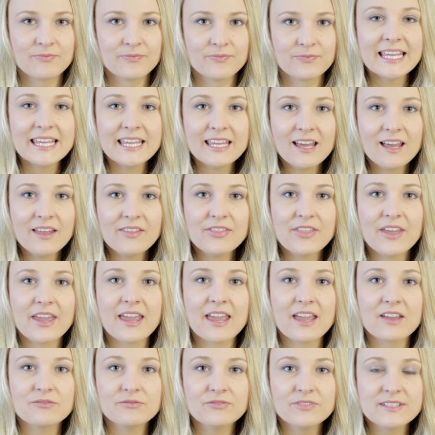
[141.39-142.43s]
Here
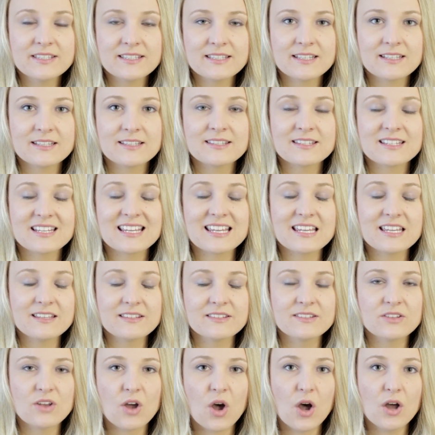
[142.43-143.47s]
the emphasis
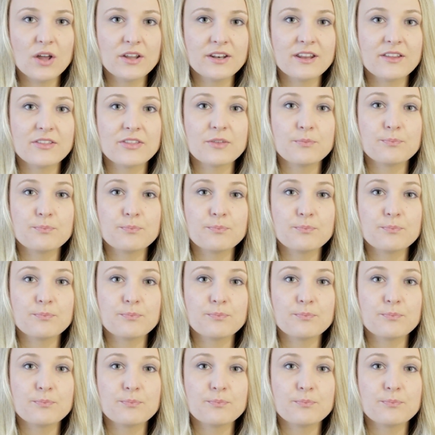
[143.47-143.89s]
is on